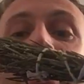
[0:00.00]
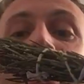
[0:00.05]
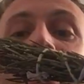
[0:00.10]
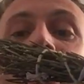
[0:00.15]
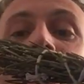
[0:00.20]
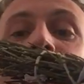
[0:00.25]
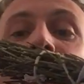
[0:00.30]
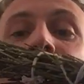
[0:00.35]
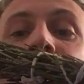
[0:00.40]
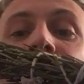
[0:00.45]

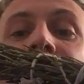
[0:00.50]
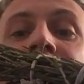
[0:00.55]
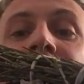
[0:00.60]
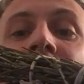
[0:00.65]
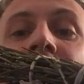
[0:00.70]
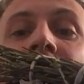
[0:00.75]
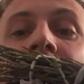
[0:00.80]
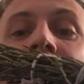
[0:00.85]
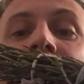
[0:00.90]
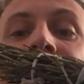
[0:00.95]
literally
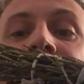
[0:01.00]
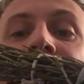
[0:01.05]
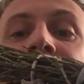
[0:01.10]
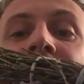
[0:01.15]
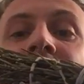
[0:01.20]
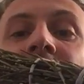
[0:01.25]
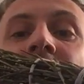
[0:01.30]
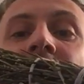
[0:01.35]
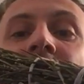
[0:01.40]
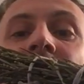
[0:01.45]
light the
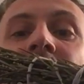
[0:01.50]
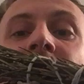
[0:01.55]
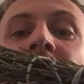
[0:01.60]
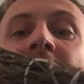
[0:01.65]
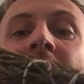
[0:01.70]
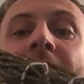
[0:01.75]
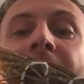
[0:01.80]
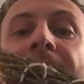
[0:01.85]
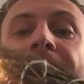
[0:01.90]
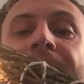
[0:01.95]
end of
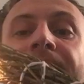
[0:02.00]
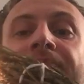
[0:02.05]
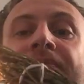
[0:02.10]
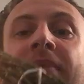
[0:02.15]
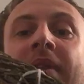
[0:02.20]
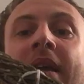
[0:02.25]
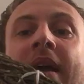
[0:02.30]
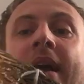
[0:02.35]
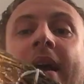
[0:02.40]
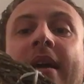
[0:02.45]
it
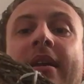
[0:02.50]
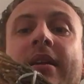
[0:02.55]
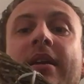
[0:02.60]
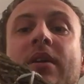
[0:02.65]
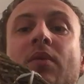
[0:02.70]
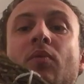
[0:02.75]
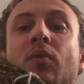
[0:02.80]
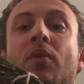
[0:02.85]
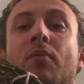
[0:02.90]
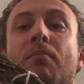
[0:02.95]
and
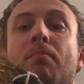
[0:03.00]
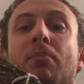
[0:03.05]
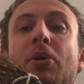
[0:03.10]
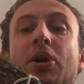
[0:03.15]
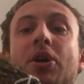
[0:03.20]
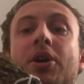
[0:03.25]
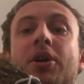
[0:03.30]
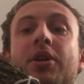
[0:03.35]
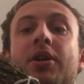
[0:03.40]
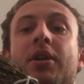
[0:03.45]
it will
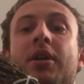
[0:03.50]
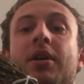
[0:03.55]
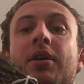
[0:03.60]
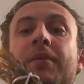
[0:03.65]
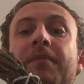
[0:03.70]
burn